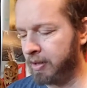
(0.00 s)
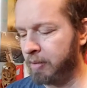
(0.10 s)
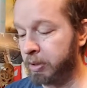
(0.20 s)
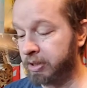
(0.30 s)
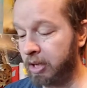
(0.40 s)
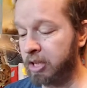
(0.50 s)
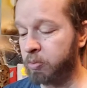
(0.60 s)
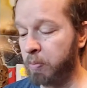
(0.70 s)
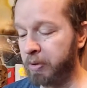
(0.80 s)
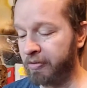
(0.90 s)
But Jarrus
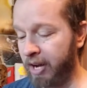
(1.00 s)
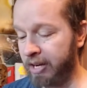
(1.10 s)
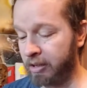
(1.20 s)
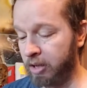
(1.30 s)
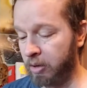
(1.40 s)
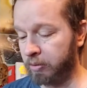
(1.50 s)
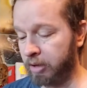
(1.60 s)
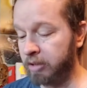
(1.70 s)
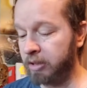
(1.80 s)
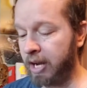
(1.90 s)
won't be fighting alone.
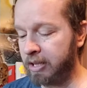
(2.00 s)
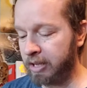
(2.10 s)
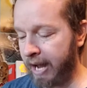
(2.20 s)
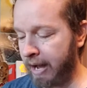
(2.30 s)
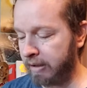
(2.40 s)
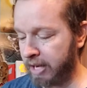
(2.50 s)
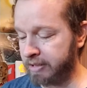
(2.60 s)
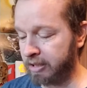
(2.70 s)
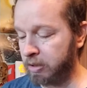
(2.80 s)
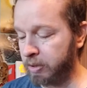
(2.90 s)
Unlikely allies,
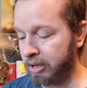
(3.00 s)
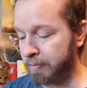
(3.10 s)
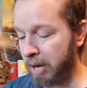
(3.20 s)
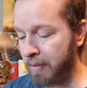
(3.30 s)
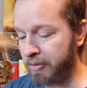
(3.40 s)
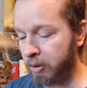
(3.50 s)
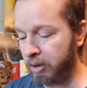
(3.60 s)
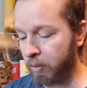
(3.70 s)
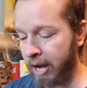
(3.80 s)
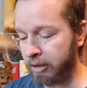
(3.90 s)
including a bomb throwing
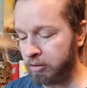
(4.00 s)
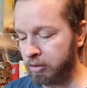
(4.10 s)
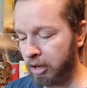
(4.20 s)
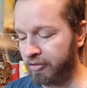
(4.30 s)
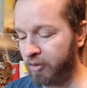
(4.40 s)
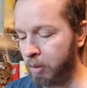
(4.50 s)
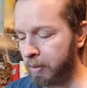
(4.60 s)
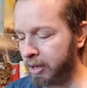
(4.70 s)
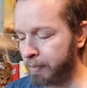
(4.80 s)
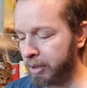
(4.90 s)
radical, a
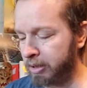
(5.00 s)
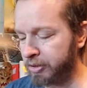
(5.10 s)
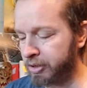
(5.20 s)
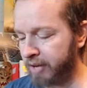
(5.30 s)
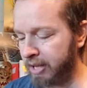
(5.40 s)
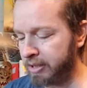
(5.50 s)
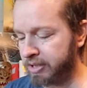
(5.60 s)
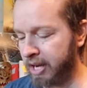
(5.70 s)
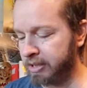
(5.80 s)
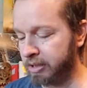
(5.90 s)
former Imperial surveillance
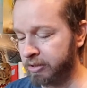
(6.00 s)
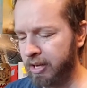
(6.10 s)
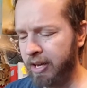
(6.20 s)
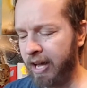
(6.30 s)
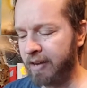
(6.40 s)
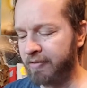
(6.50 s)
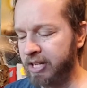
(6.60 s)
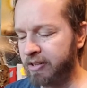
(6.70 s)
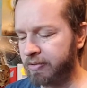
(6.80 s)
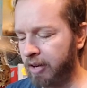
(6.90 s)
agent, and a, venge- a